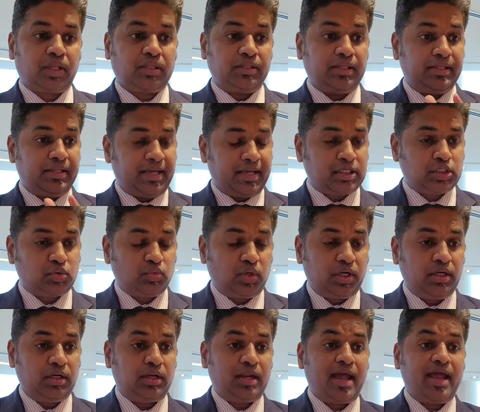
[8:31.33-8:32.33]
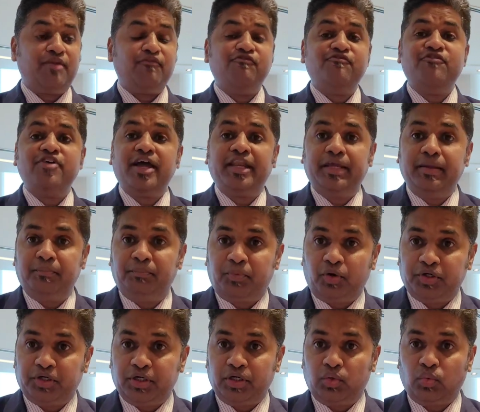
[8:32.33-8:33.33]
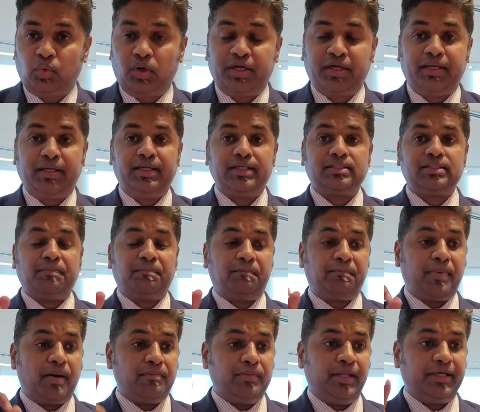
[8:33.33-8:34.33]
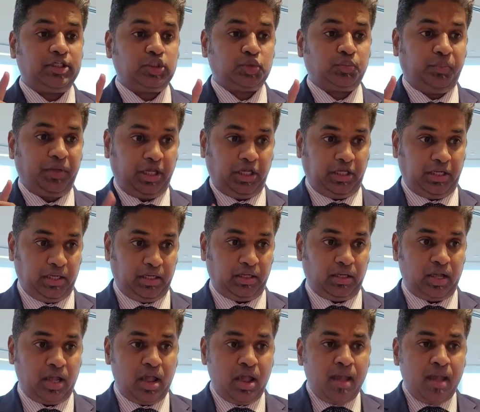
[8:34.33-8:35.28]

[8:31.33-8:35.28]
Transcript: The next one, and very important one, is public speaking.